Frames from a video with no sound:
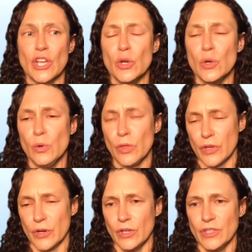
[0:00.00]

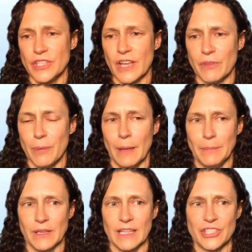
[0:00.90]
2/3 of the
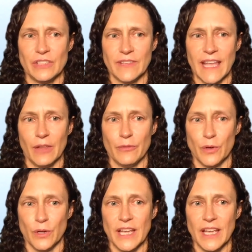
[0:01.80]
population of
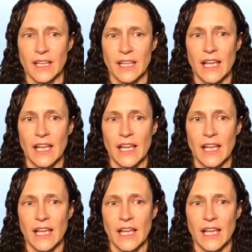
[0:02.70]
California,